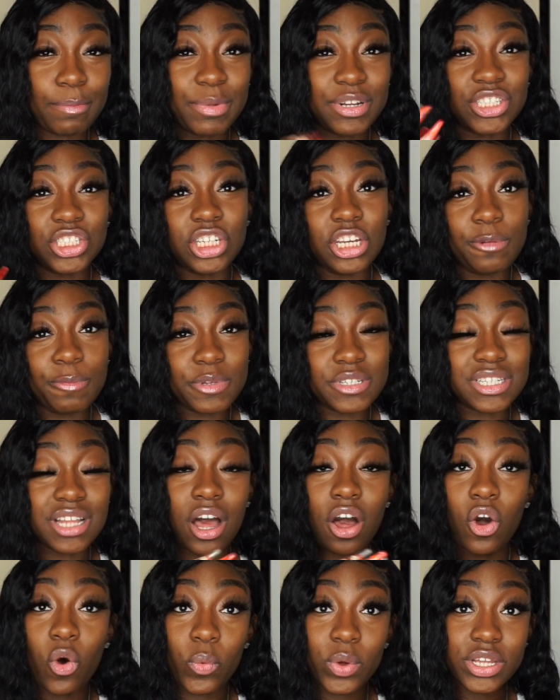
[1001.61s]
but cheap is
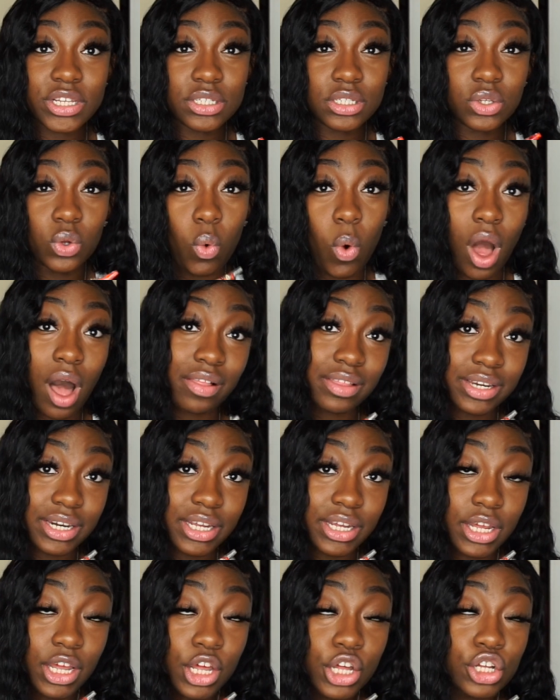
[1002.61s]
not always
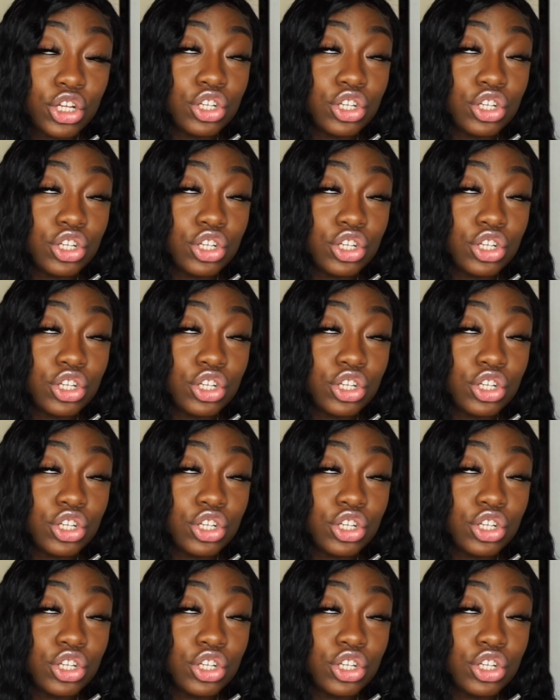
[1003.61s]
quality.